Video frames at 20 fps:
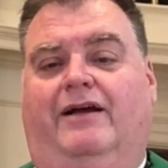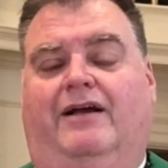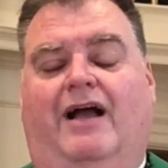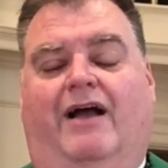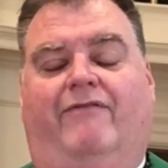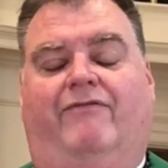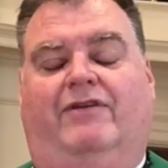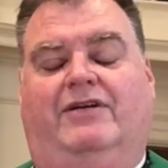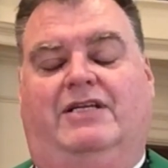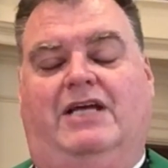
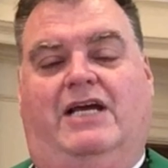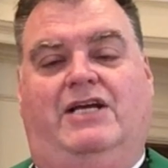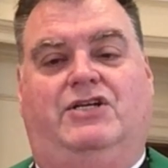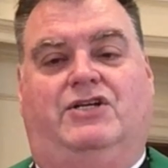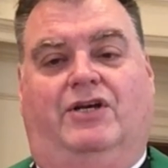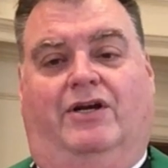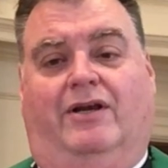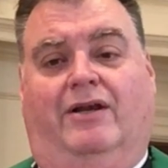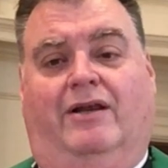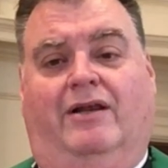
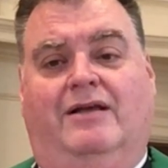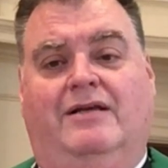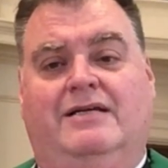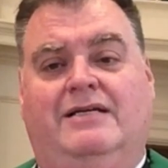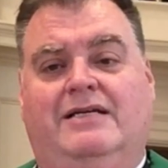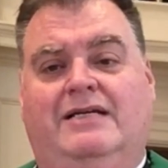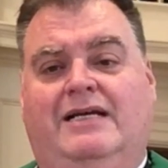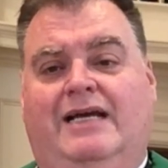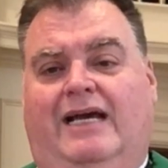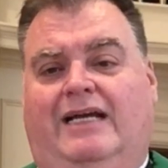confrontation,
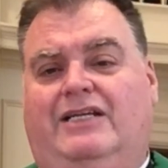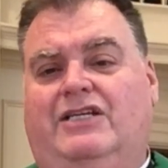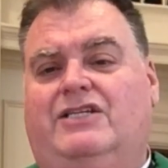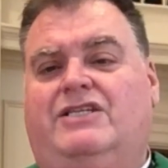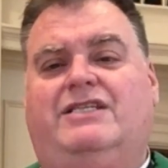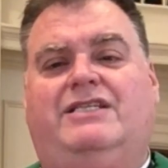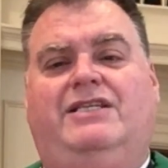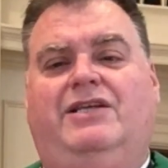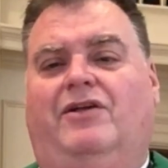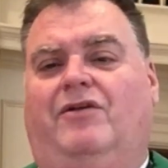and
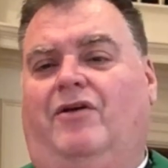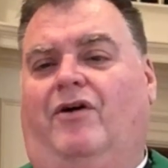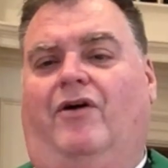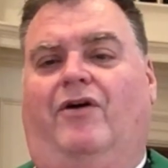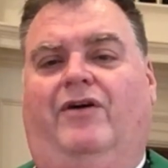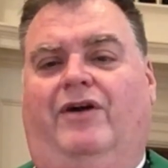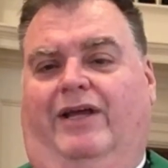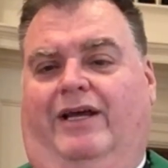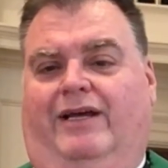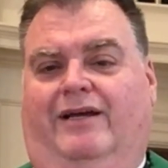just still
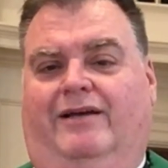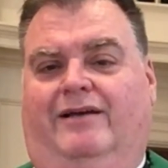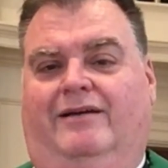hurting.